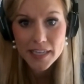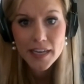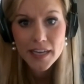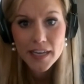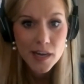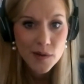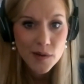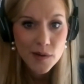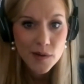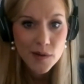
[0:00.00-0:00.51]

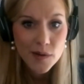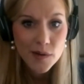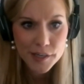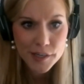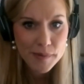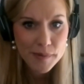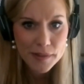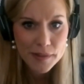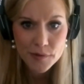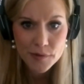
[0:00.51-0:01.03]
where you
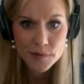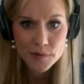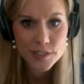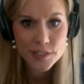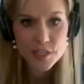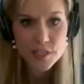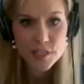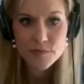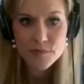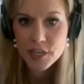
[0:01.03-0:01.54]
were talking
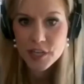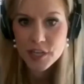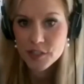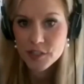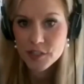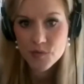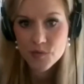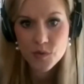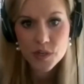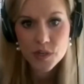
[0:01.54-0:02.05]
earlier about the
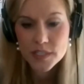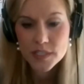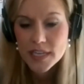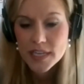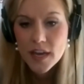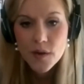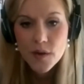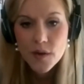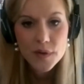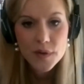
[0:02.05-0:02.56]
regime change
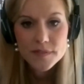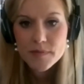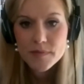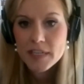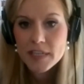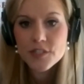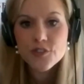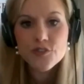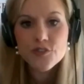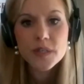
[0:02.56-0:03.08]
wars.
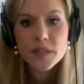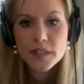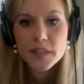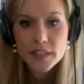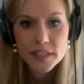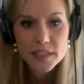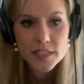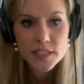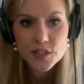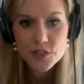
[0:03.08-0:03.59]
We spent
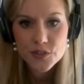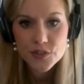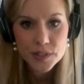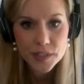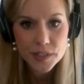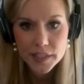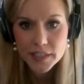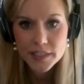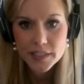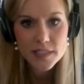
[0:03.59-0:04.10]
trillions and
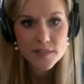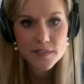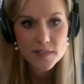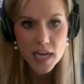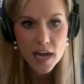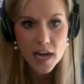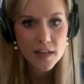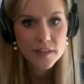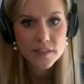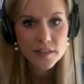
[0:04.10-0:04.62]
trillions yeah.
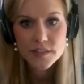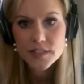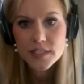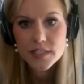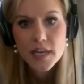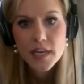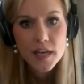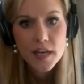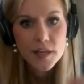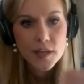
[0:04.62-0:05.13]
of
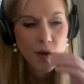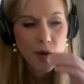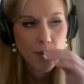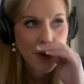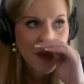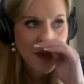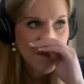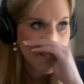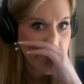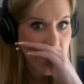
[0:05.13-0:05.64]
dollars. You know,
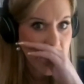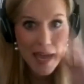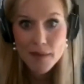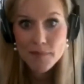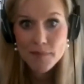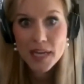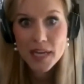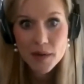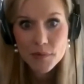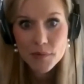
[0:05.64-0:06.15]
we
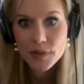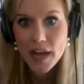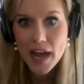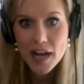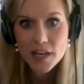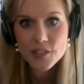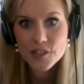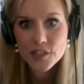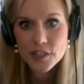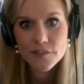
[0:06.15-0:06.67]
may be able to
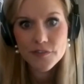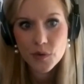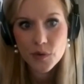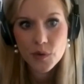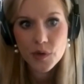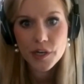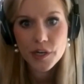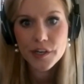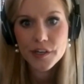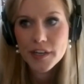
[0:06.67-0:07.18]
actually
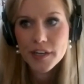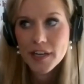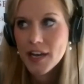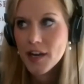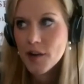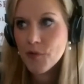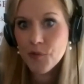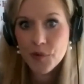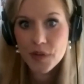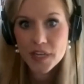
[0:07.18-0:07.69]
afford
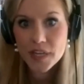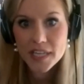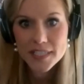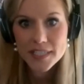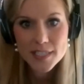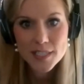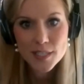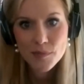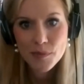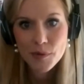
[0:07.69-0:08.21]

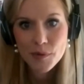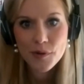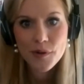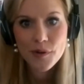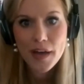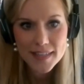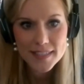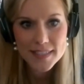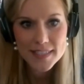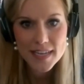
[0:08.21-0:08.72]

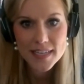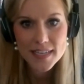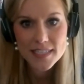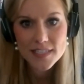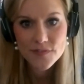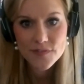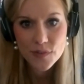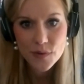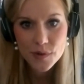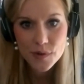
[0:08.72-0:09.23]
reasonable
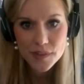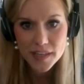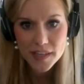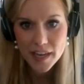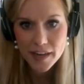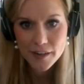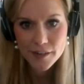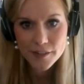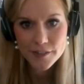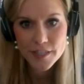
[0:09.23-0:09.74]
healthcare
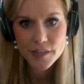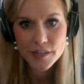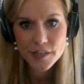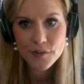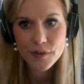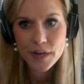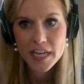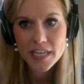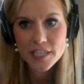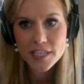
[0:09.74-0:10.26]
access for the
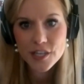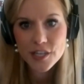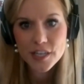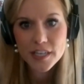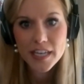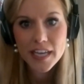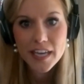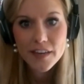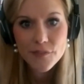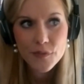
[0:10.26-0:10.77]
younger
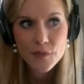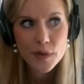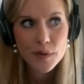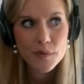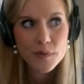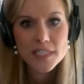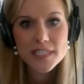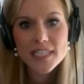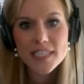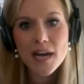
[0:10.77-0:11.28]
generation
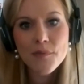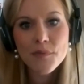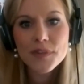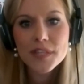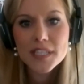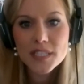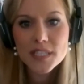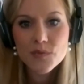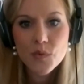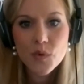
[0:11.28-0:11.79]
if we would
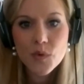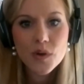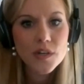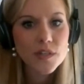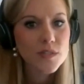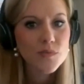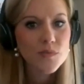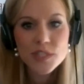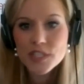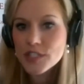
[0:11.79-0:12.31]
stop with these
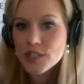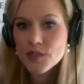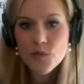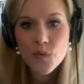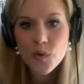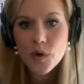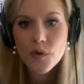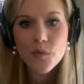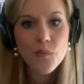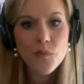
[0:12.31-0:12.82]
wars, which
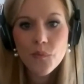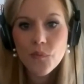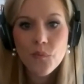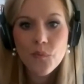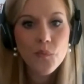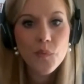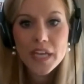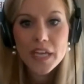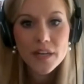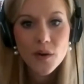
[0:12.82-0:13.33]
is a war
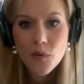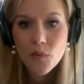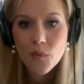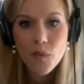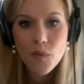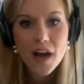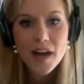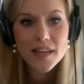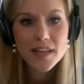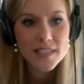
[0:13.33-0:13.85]
we
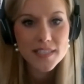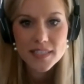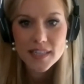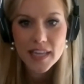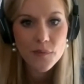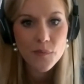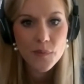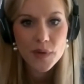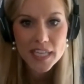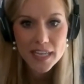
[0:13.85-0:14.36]
don't want.
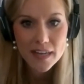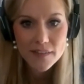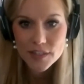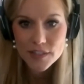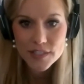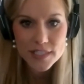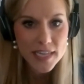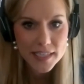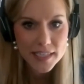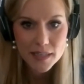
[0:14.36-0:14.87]
Like we
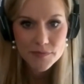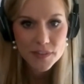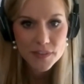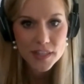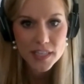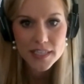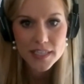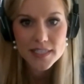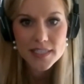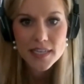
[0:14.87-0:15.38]
never signed up for
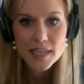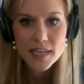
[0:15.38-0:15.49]
this,